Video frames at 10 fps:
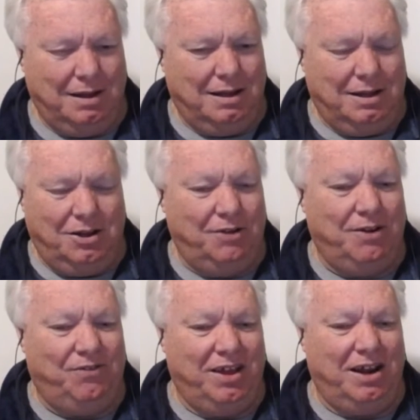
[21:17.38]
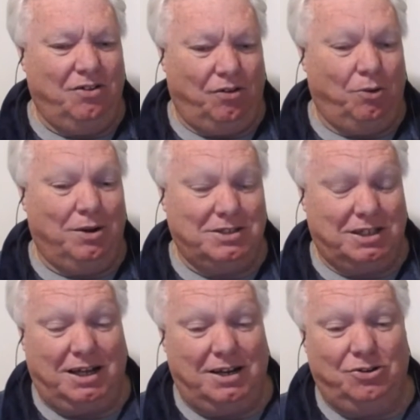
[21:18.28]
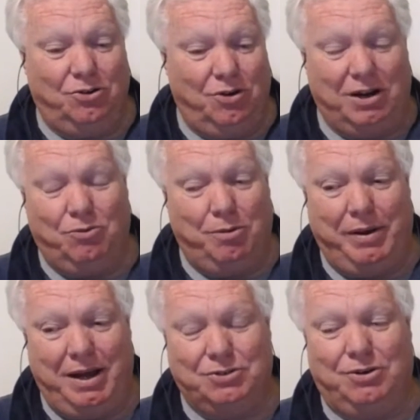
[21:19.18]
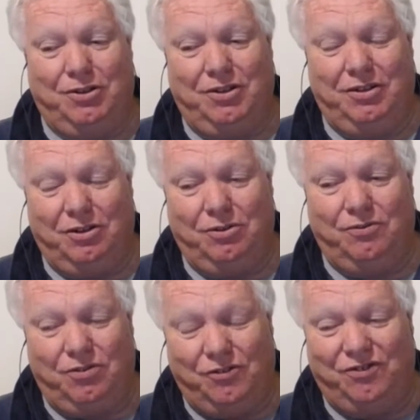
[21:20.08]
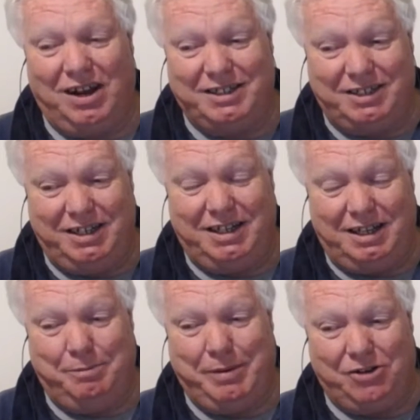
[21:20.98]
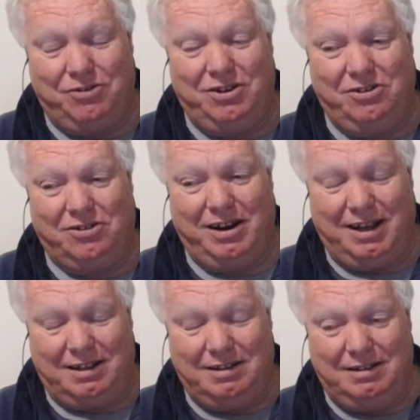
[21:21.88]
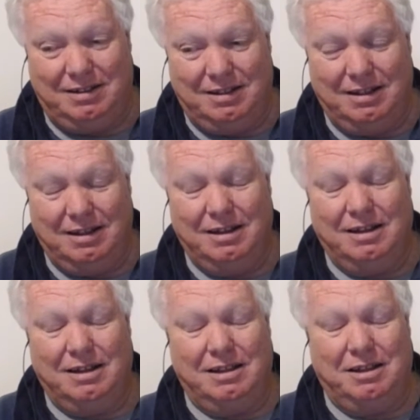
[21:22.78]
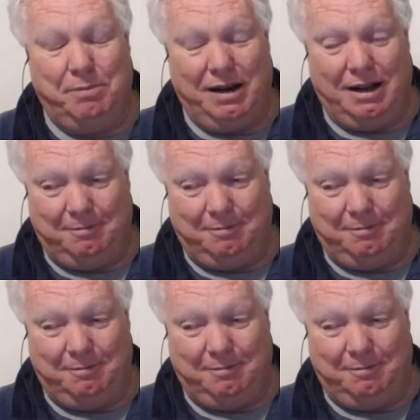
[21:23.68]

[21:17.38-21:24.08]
Even if they're not the ones that are going to do any repairs or anything, the faster you can get the battery disconnected, the better.